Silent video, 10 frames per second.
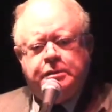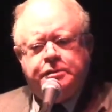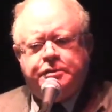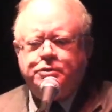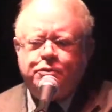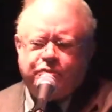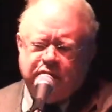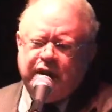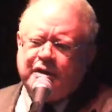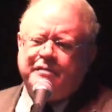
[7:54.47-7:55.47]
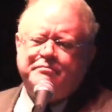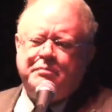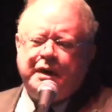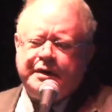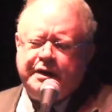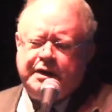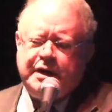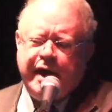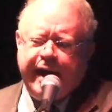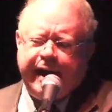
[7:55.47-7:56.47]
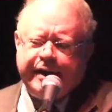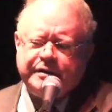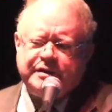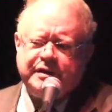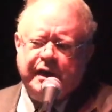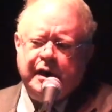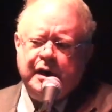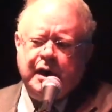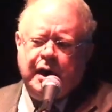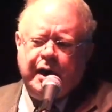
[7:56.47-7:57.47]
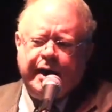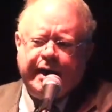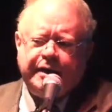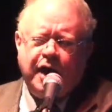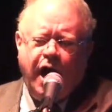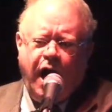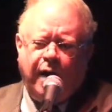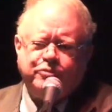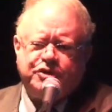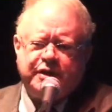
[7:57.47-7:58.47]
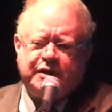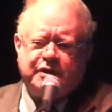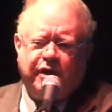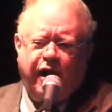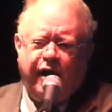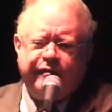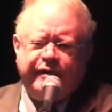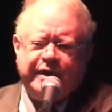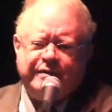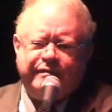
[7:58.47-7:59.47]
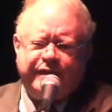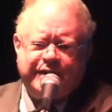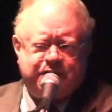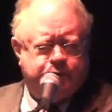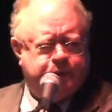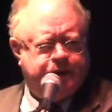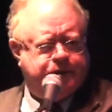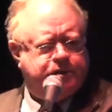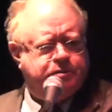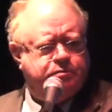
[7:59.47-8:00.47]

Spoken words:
Do you think of money as an object of investment?